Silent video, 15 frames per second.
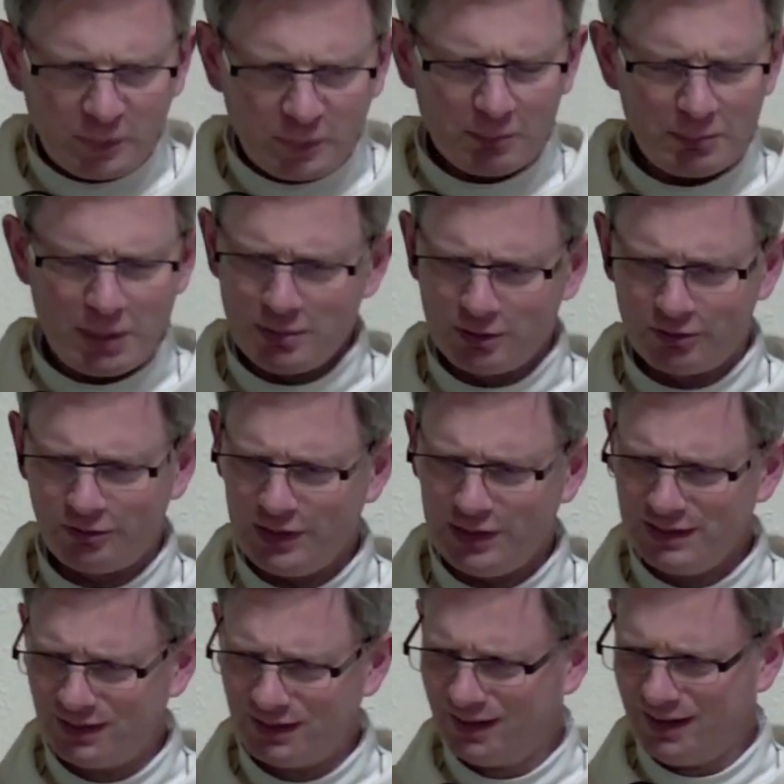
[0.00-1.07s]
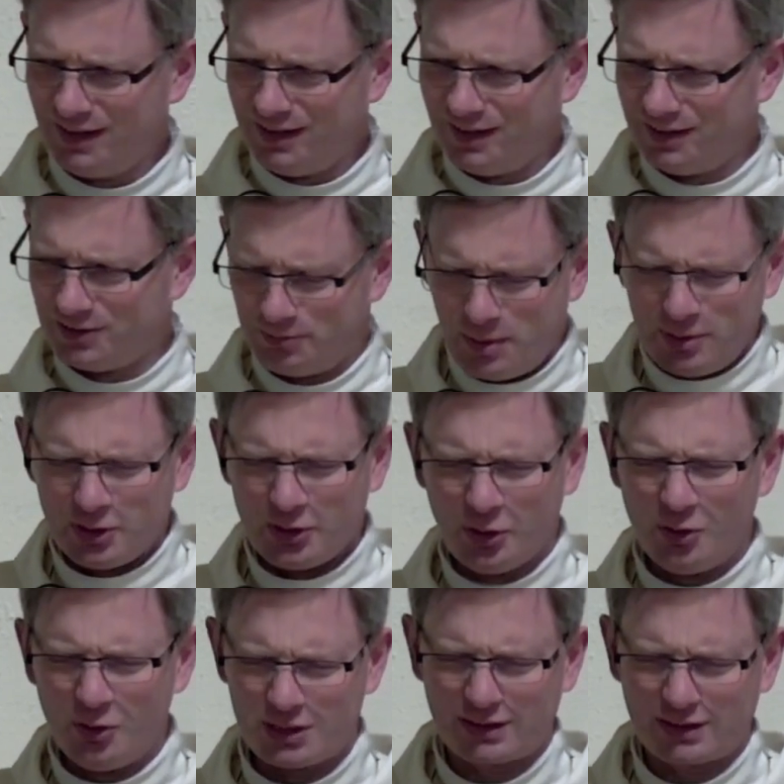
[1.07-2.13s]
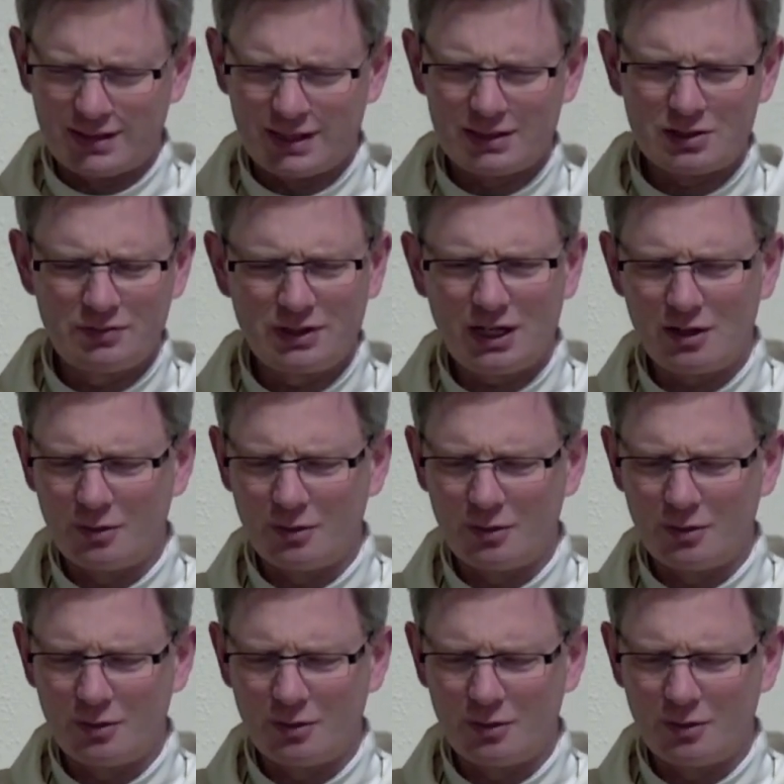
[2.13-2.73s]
people feel, people know, it's like the Census Fidelium,